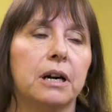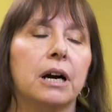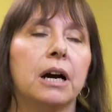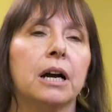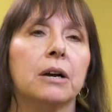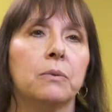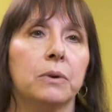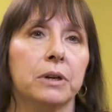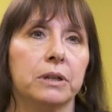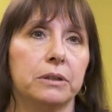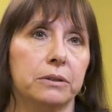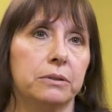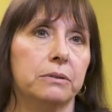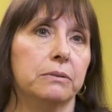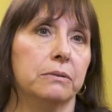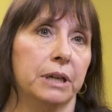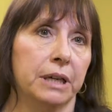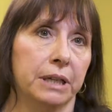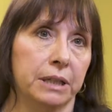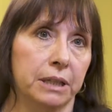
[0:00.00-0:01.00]
I went
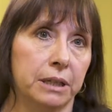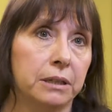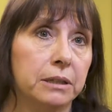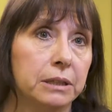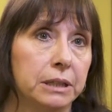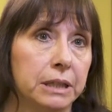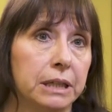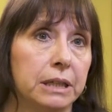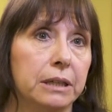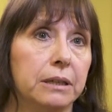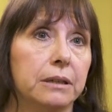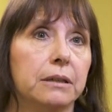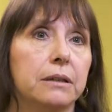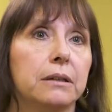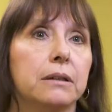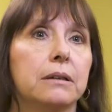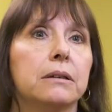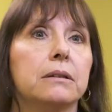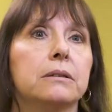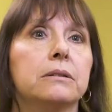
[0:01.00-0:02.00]
to NLE,
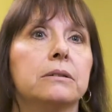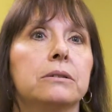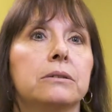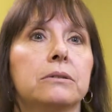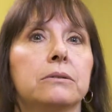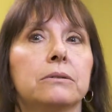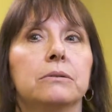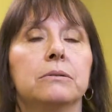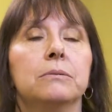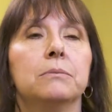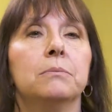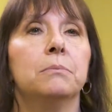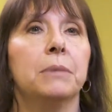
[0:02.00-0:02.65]
to